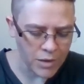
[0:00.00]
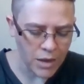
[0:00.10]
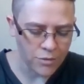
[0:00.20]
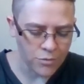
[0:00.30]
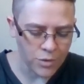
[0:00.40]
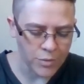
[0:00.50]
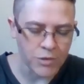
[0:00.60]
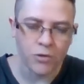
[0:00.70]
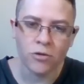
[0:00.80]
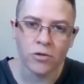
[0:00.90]
he gathered up
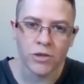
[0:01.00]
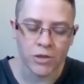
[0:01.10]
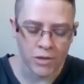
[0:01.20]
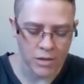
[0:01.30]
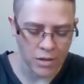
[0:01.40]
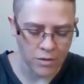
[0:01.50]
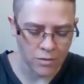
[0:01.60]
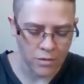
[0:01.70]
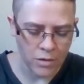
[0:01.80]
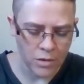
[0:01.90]
his courage and
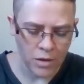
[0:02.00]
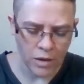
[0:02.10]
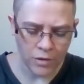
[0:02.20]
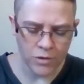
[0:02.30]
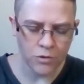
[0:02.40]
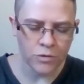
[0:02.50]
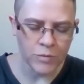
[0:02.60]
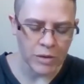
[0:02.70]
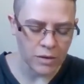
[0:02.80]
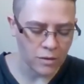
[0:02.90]
said,
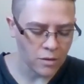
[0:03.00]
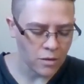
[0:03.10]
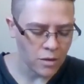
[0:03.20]
Excuse me,